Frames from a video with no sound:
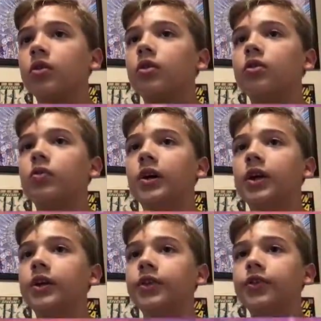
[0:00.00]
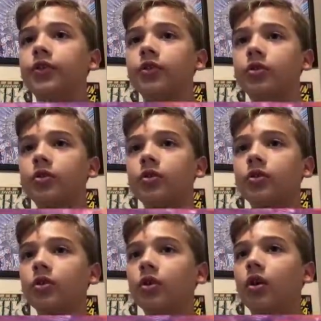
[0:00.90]
Oh, nice.
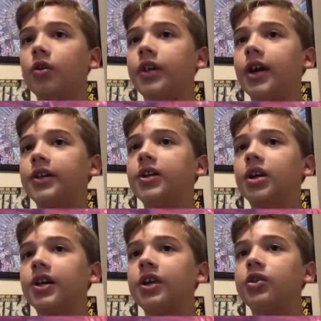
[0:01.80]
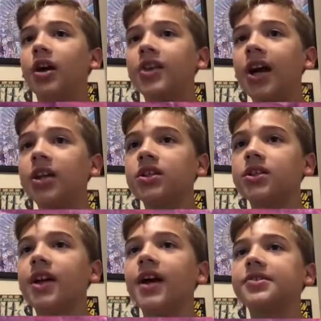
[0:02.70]
Oh, yeah, he got that. You got that?
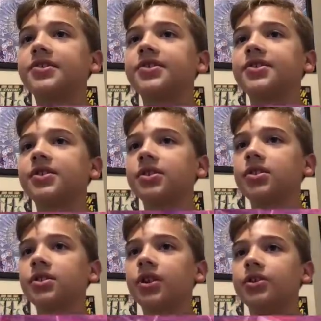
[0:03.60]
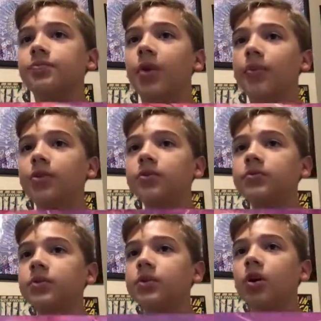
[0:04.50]
Yes. Nice bump
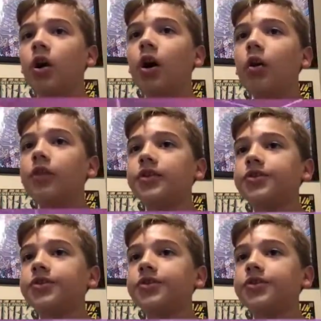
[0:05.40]
him. Oh, he's